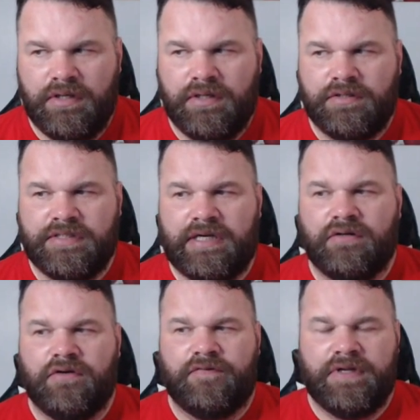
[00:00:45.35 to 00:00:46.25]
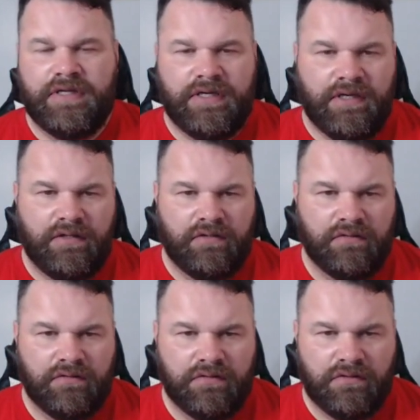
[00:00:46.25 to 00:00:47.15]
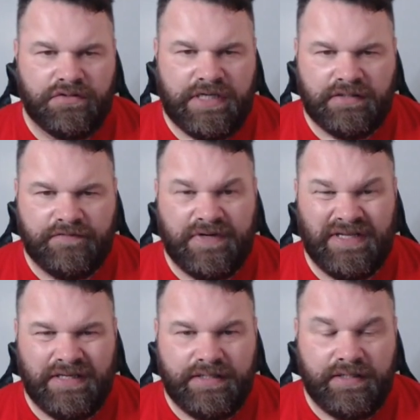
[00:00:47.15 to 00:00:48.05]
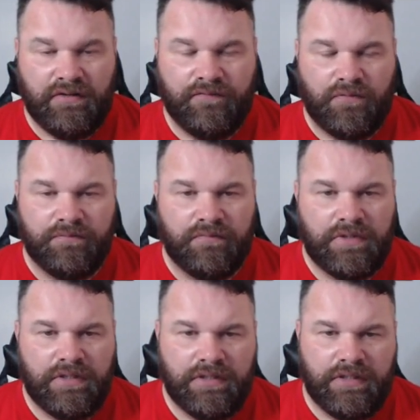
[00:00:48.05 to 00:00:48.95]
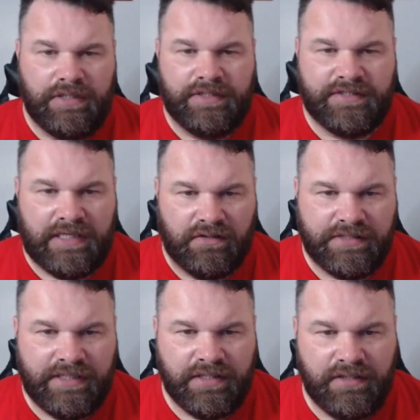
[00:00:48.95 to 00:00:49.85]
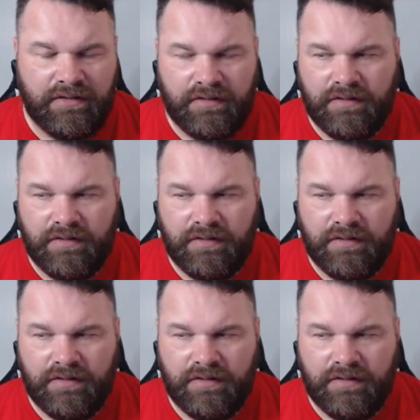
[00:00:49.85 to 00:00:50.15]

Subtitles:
signed on a three-year deal from Celtic.